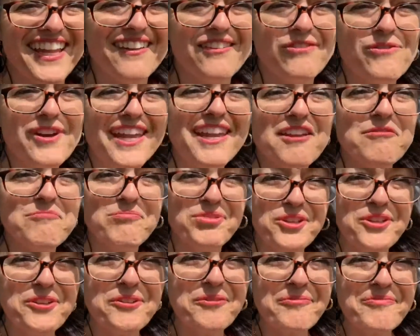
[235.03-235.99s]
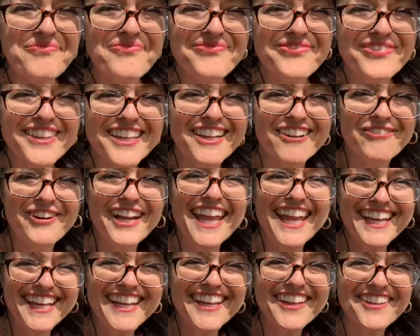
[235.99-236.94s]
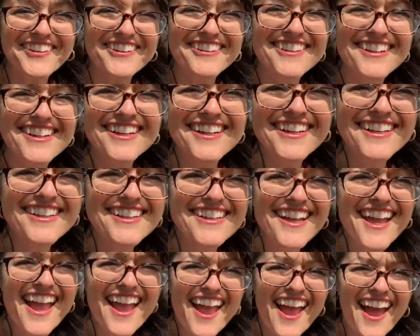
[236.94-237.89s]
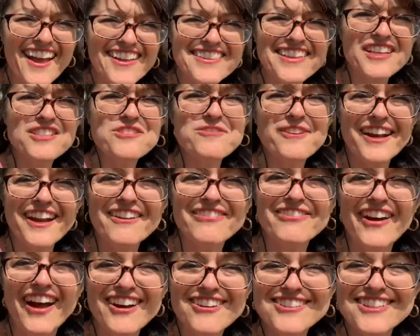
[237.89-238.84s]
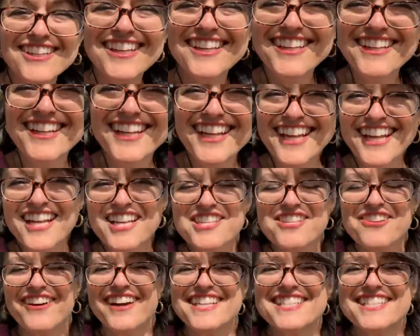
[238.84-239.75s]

we can bloom, we can heal. And that's what I found. So I